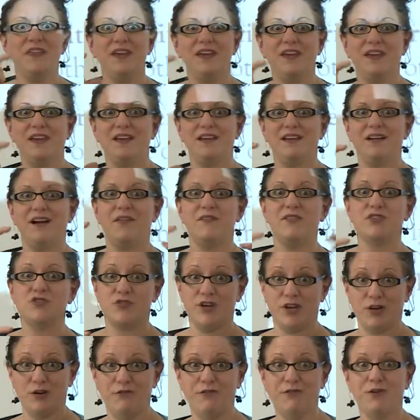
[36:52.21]
the, on the
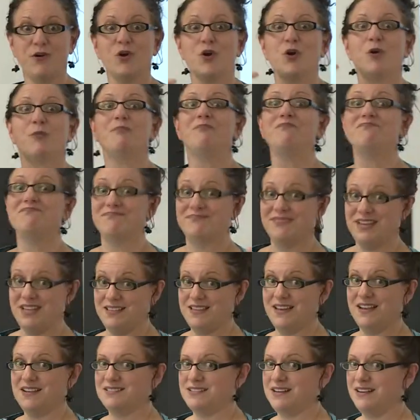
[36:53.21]
trigger verb
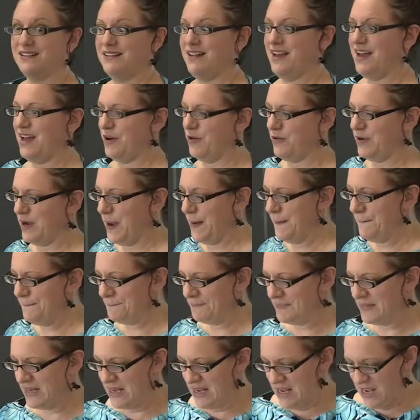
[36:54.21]
and things like that, okay?
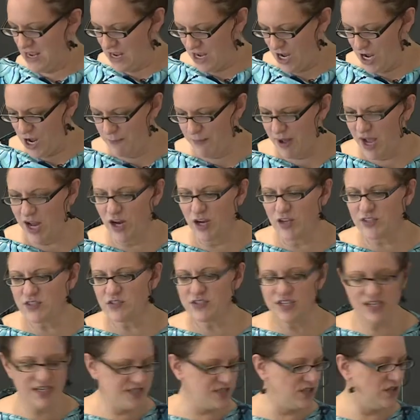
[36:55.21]
Um, I
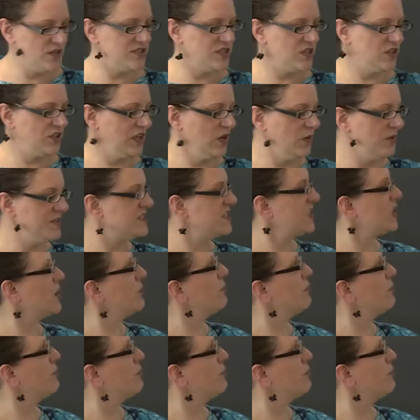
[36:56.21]
also did a sociolinguistic